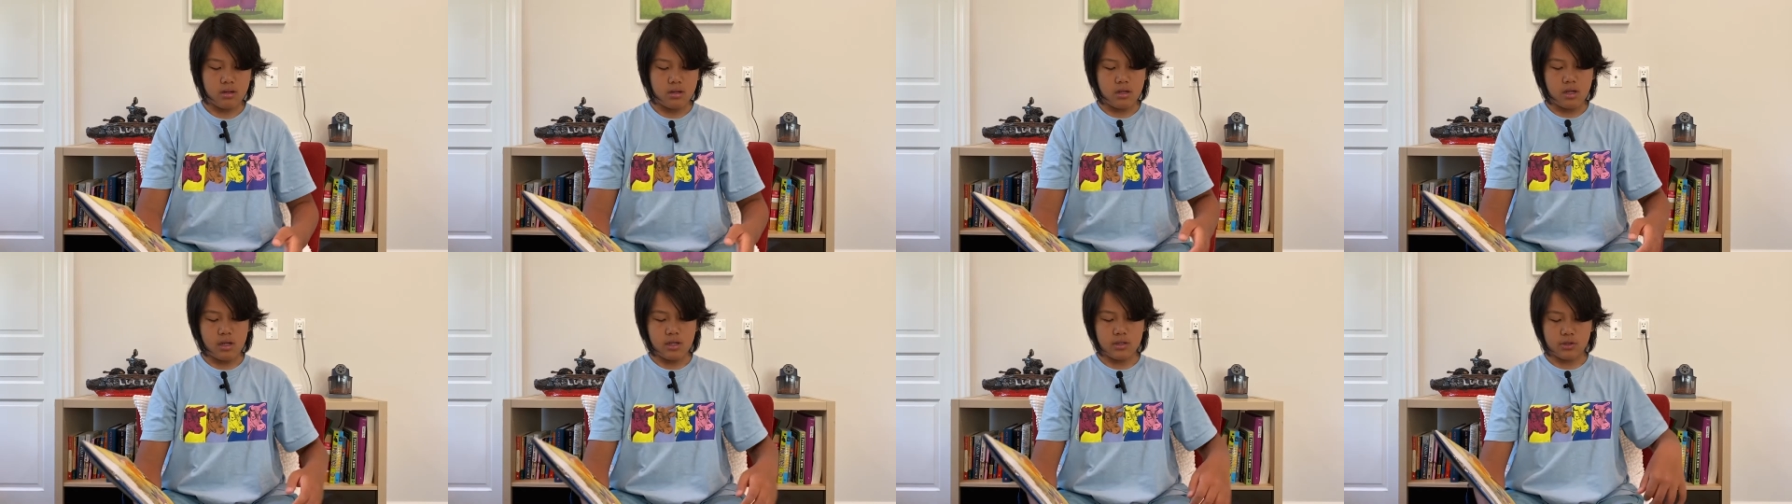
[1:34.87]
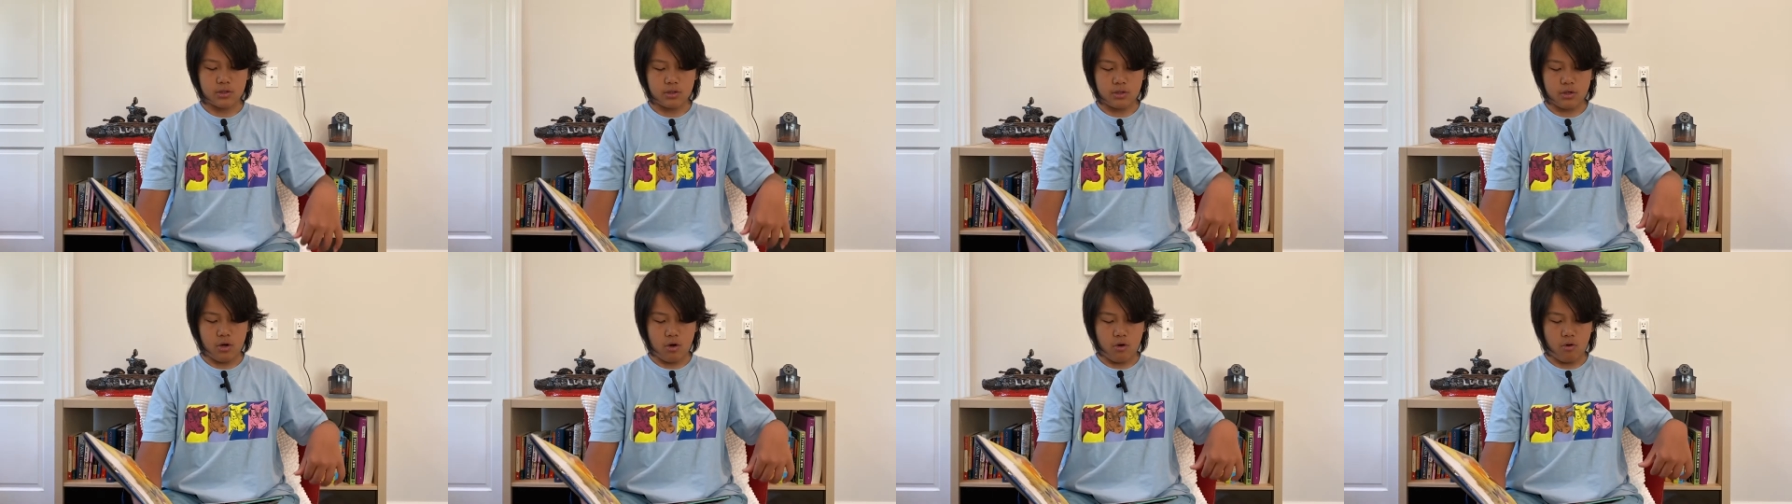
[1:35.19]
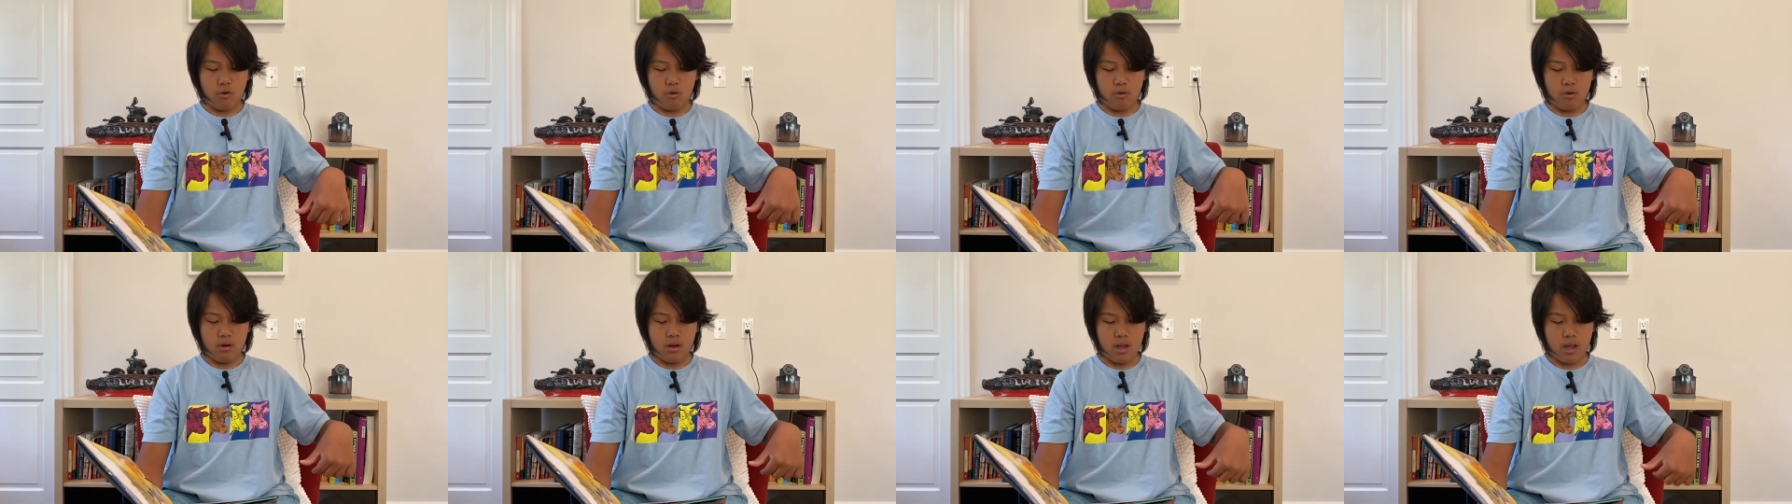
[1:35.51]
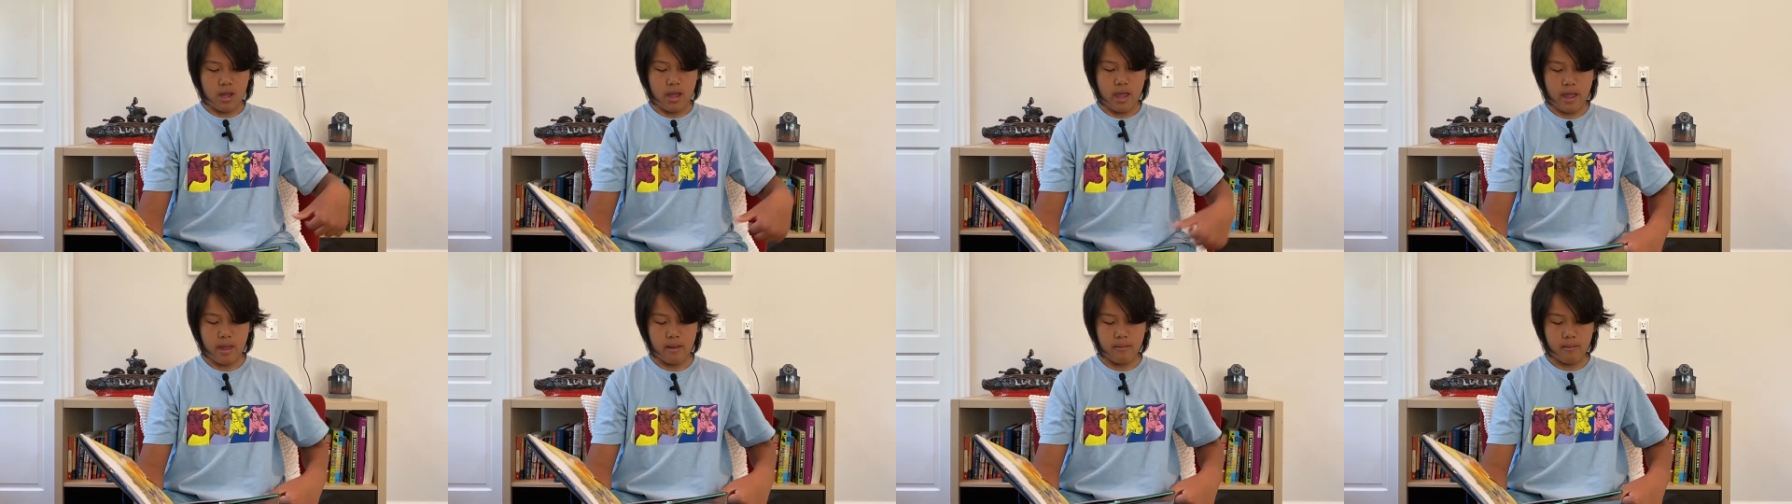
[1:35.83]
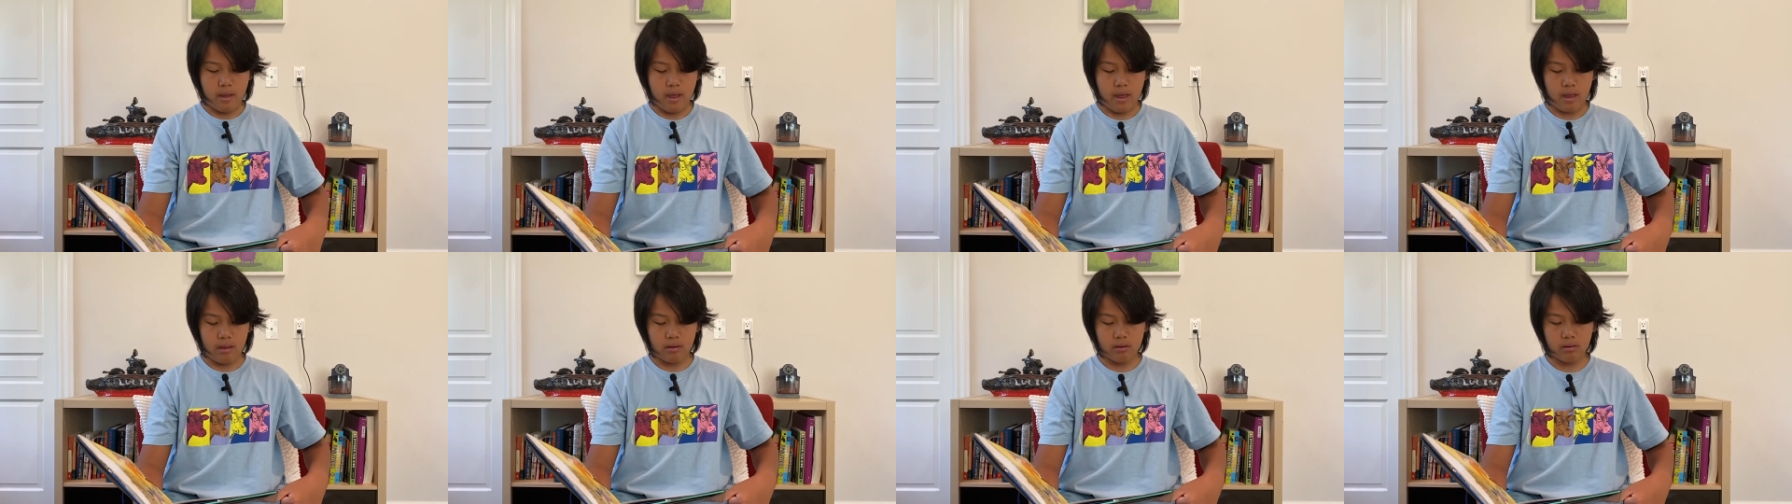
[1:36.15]
"It's no
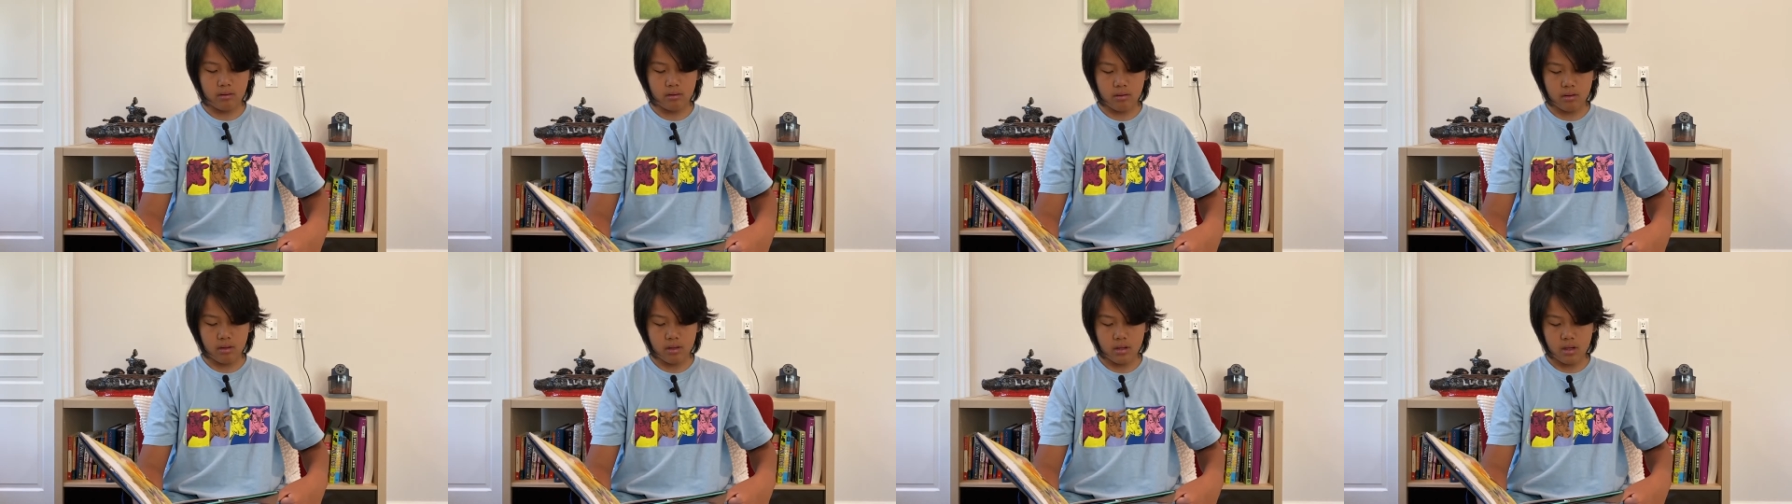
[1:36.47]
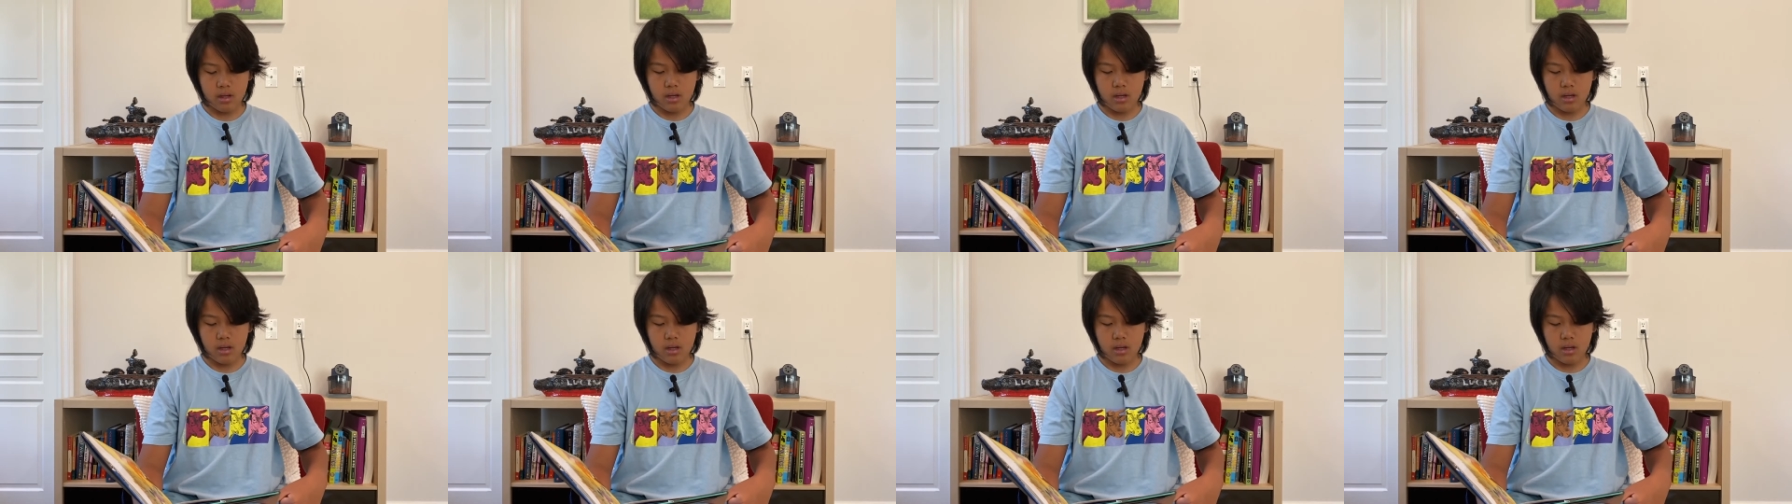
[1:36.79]
hill.